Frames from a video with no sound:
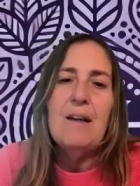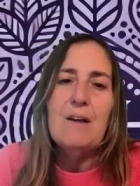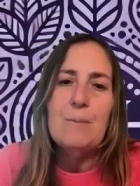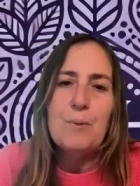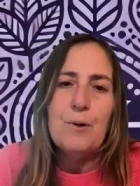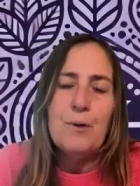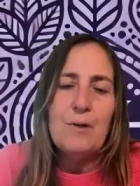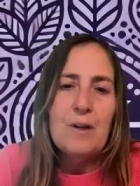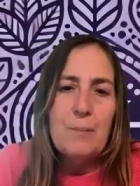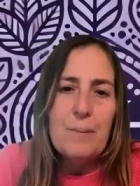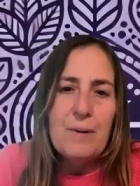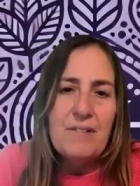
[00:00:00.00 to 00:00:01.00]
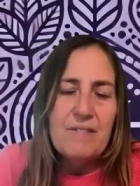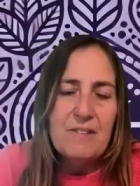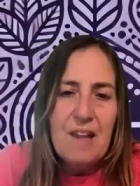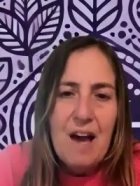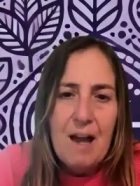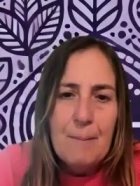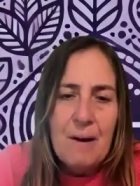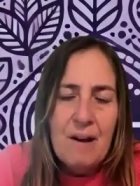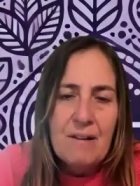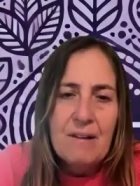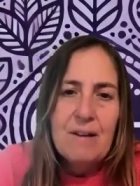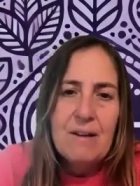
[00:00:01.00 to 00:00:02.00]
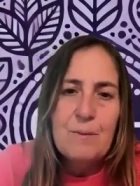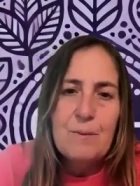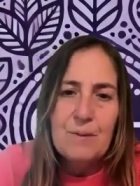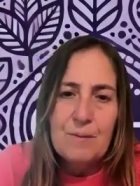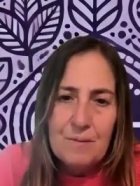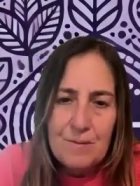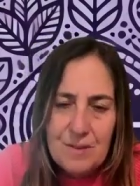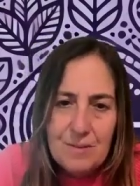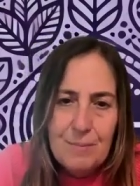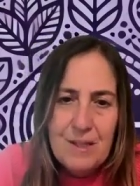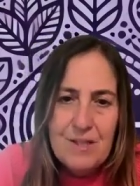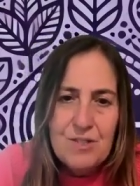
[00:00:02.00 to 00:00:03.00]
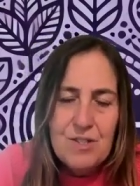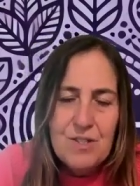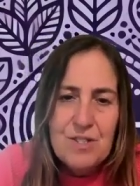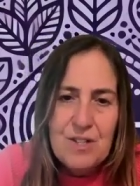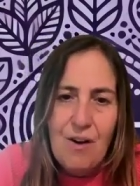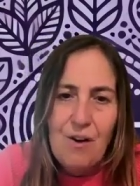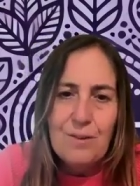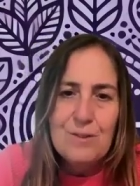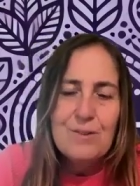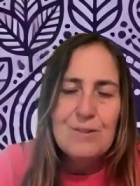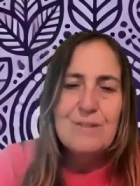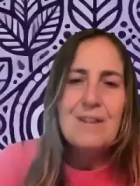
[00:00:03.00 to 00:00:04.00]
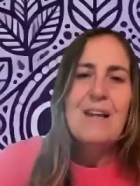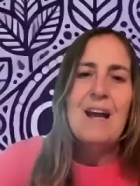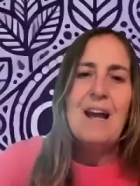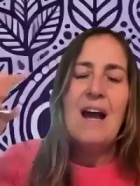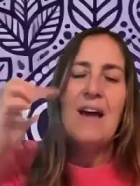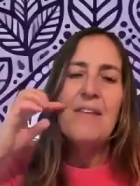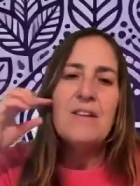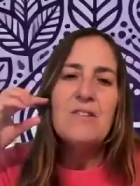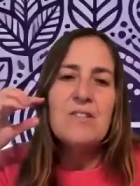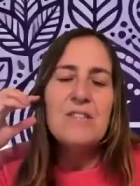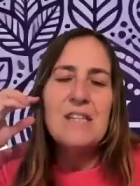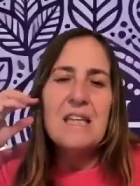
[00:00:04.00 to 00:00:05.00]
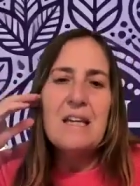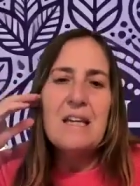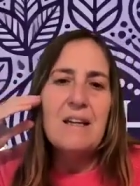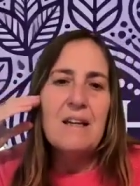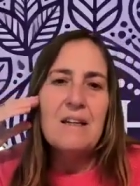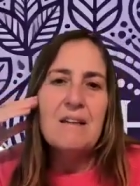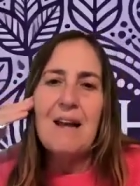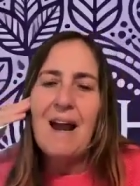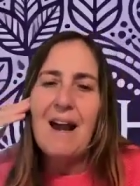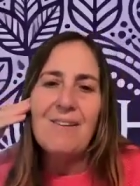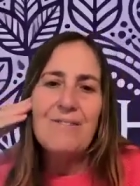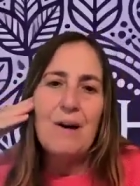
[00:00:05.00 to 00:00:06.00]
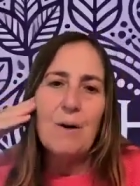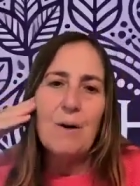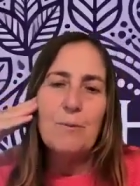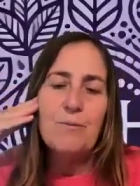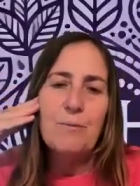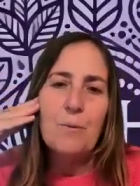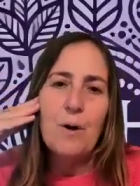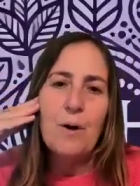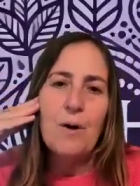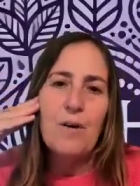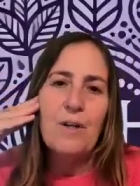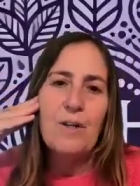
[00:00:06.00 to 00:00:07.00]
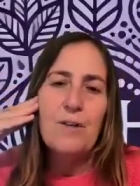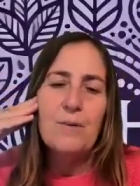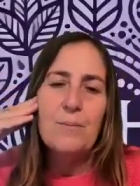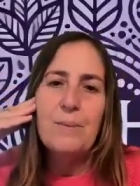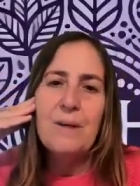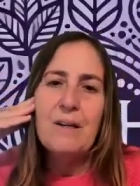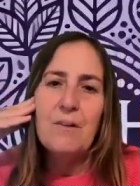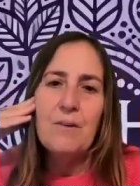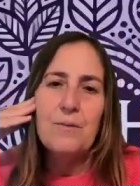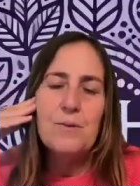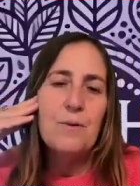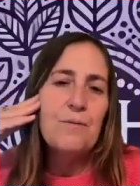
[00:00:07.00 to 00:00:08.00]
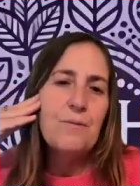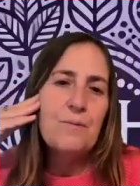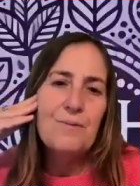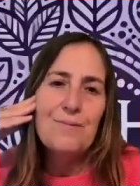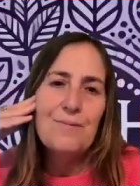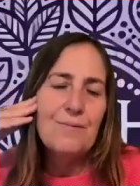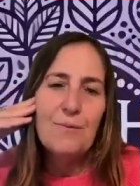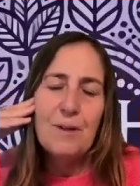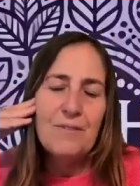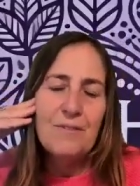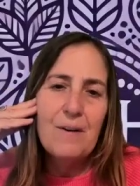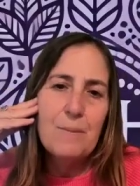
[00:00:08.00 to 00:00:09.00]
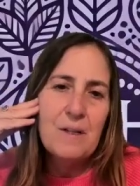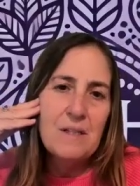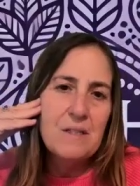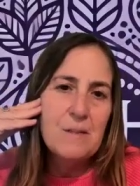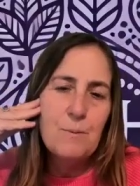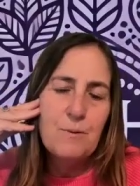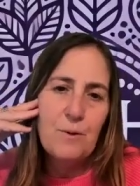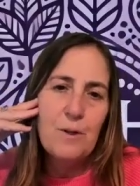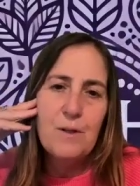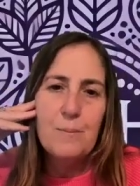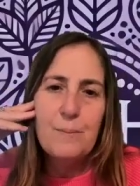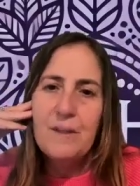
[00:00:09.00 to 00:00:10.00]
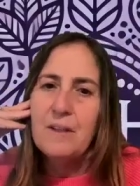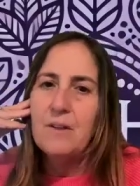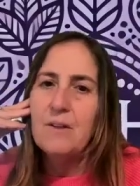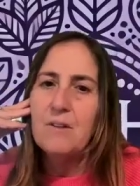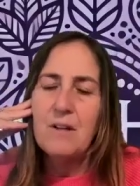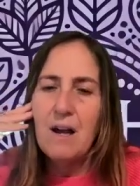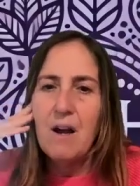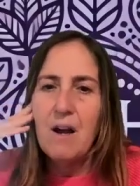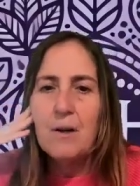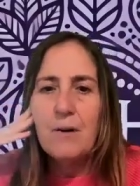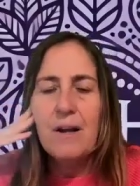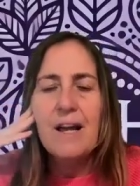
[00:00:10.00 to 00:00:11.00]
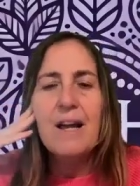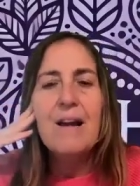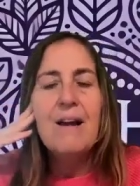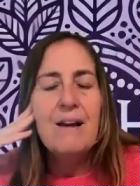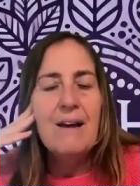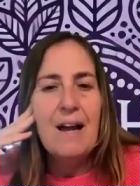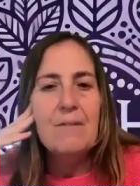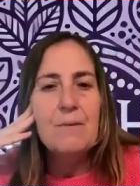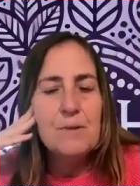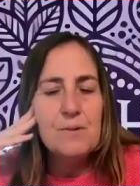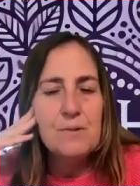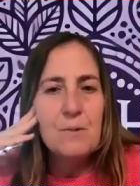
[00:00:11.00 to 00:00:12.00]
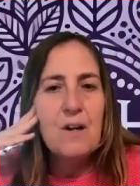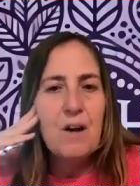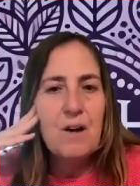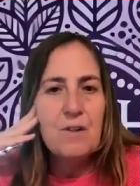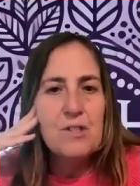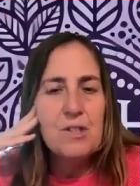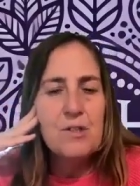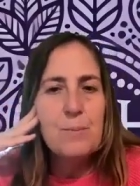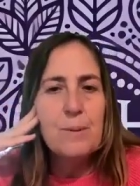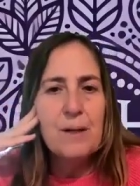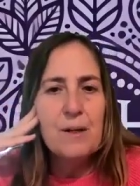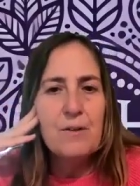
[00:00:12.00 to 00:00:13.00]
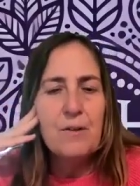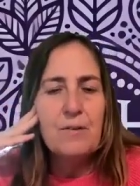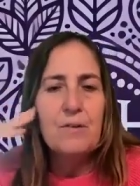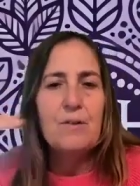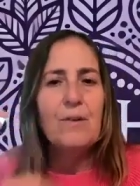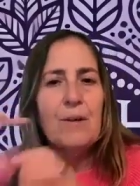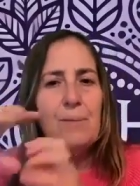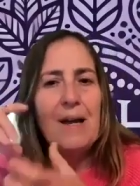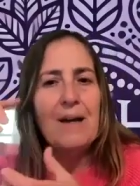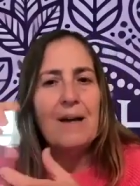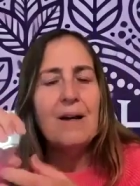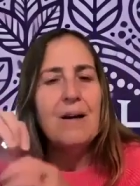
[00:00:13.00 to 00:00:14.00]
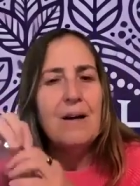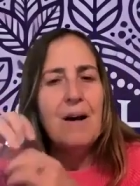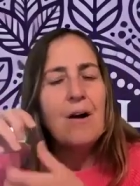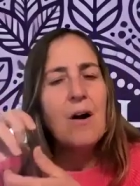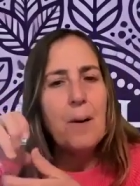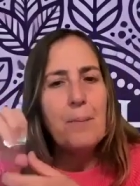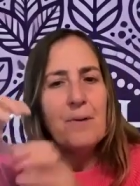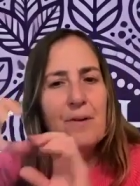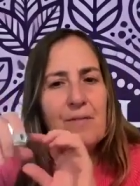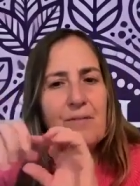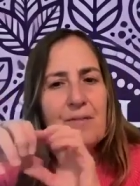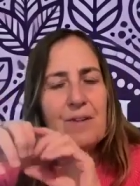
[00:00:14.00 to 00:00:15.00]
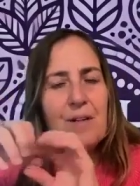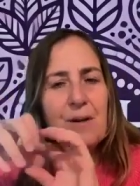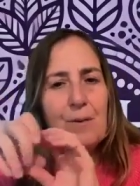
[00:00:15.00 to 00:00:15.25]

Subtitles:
you can put a little bit of lime on it with a pinch of salt, and then just eat it a half hour before your meal. So if 45 minutes before your meal you're not hungry, have what we call ginger pickle. And you can make a couple of,